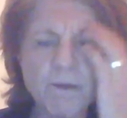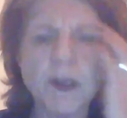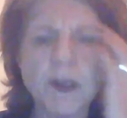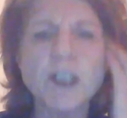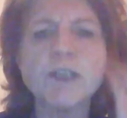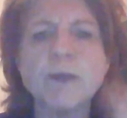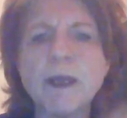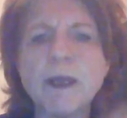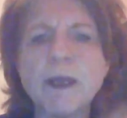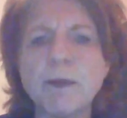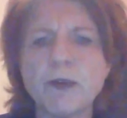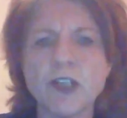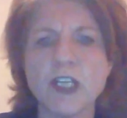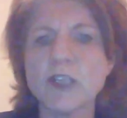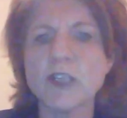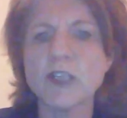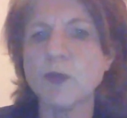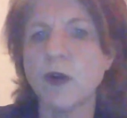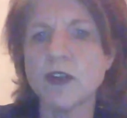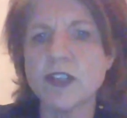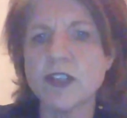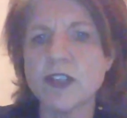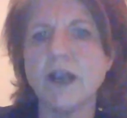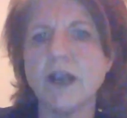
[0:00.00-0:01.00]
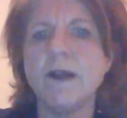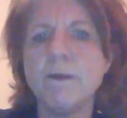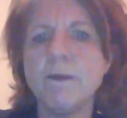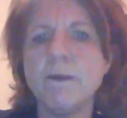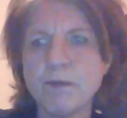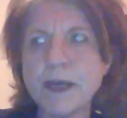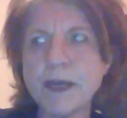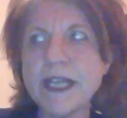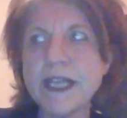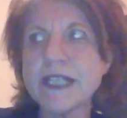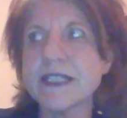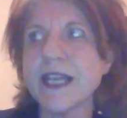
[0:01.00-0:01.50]
Most people just want
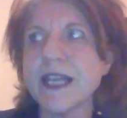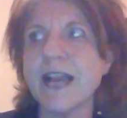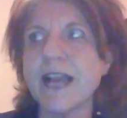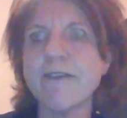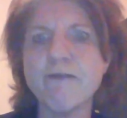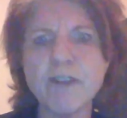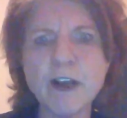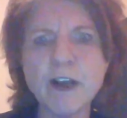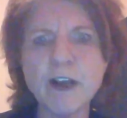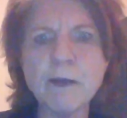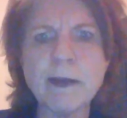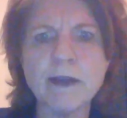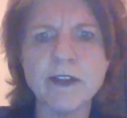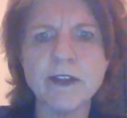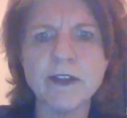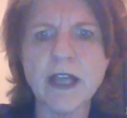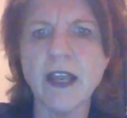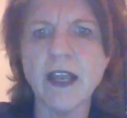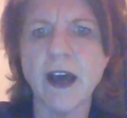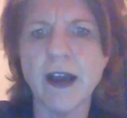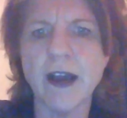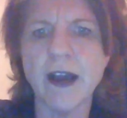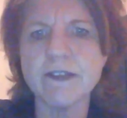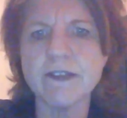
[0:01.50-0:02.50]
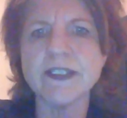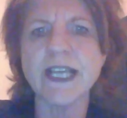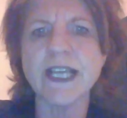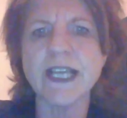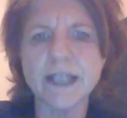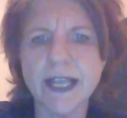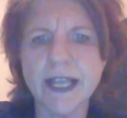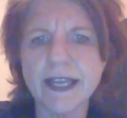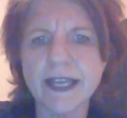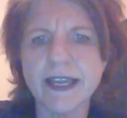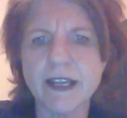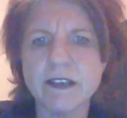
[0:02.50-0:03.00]
to be safe, move their lives,
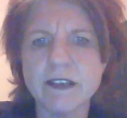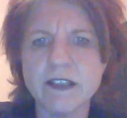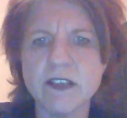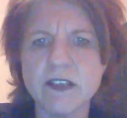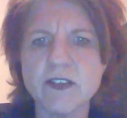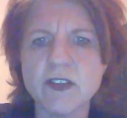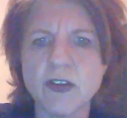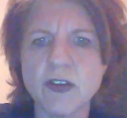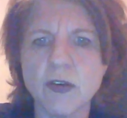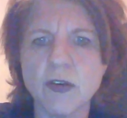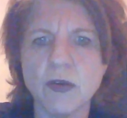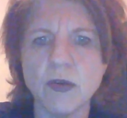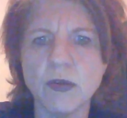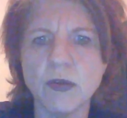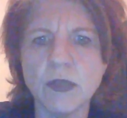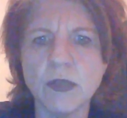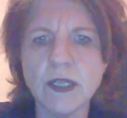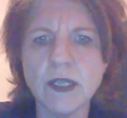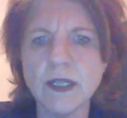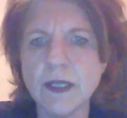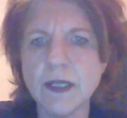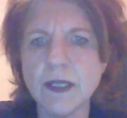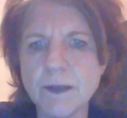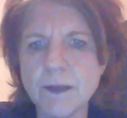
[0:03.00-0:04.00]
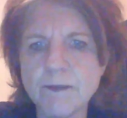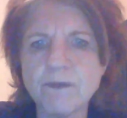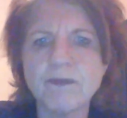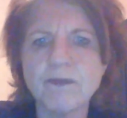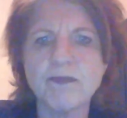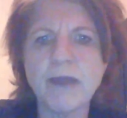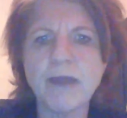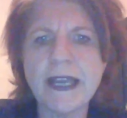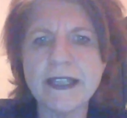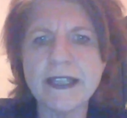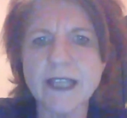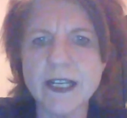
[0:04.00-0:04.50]
get their kids in school,
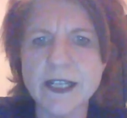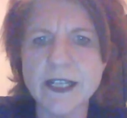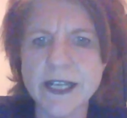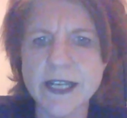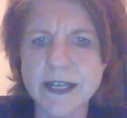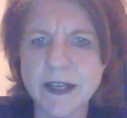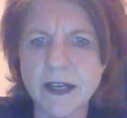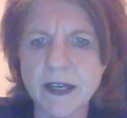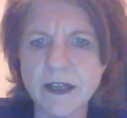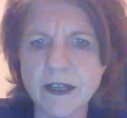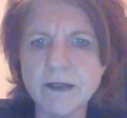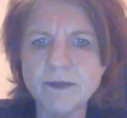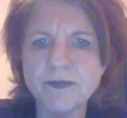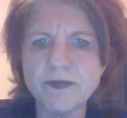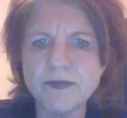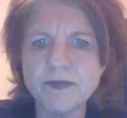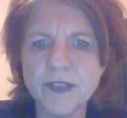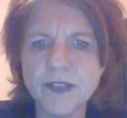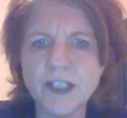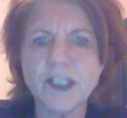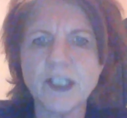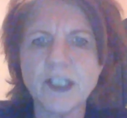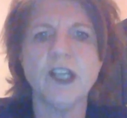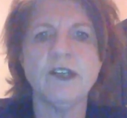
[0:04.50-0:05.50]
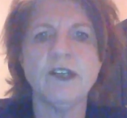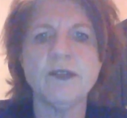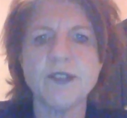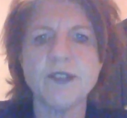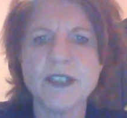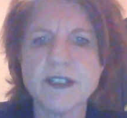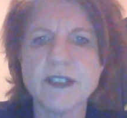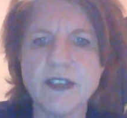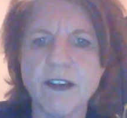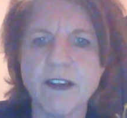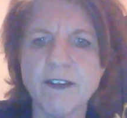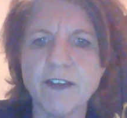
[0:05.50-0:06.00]
make their dinner, you
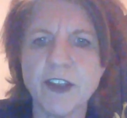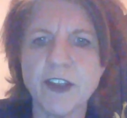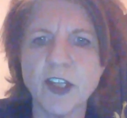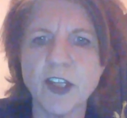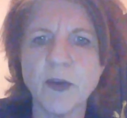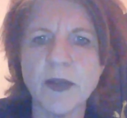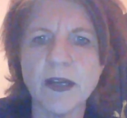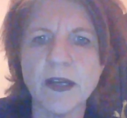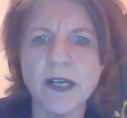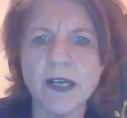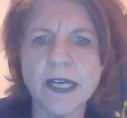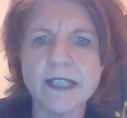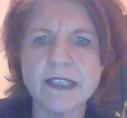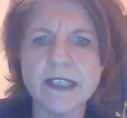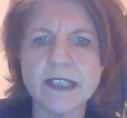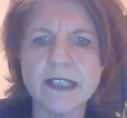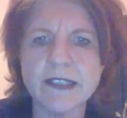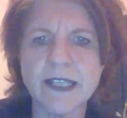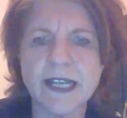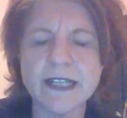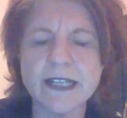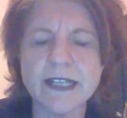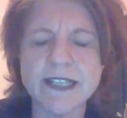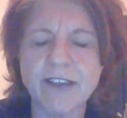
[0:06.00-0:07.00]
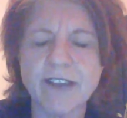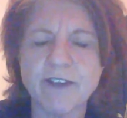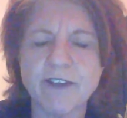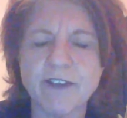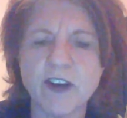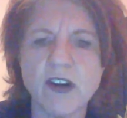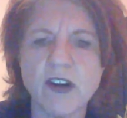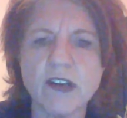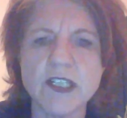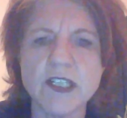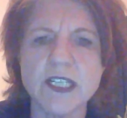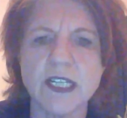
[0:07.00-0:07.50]
know, the stuff that you and I, as I say, take
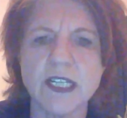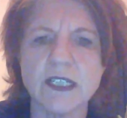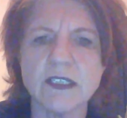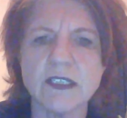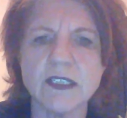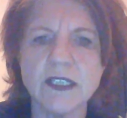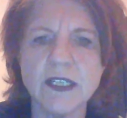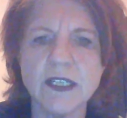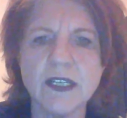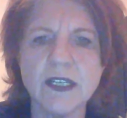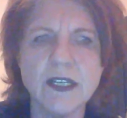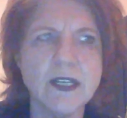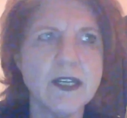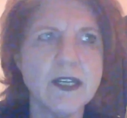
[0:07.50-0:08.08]
for granted.